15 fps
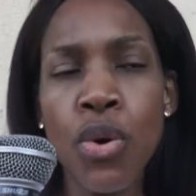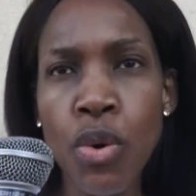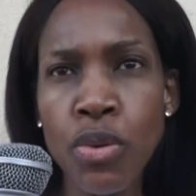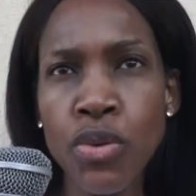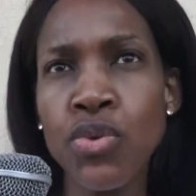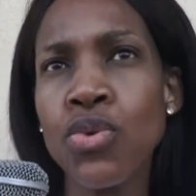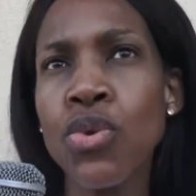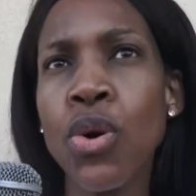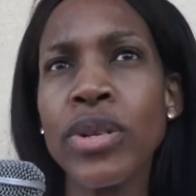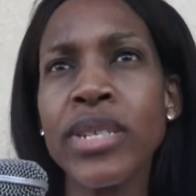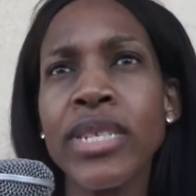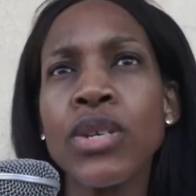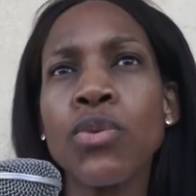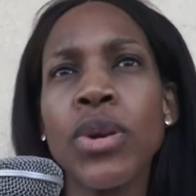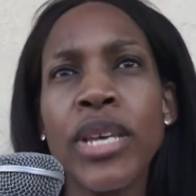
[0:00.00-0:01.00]
Go to God.
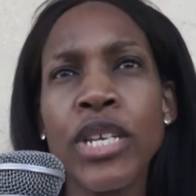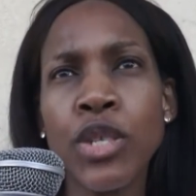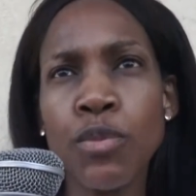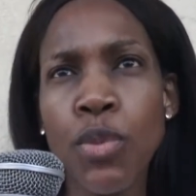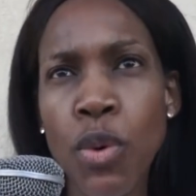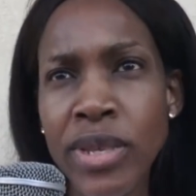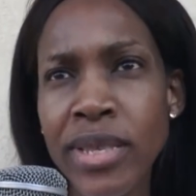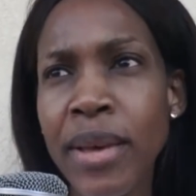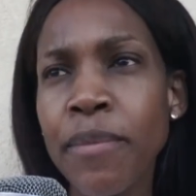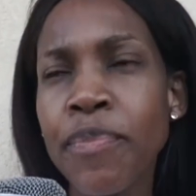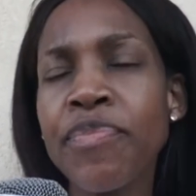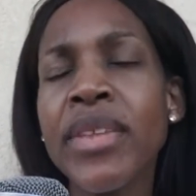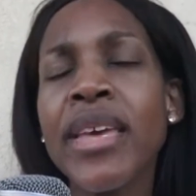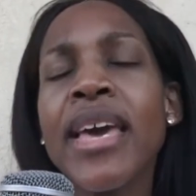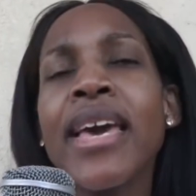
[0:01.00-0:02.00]
He will expose them
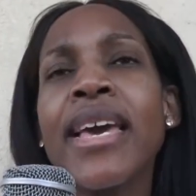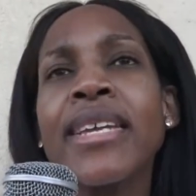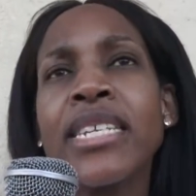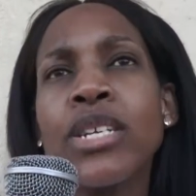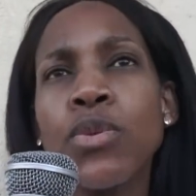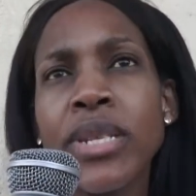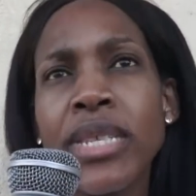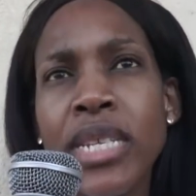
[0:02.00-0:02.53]
and He will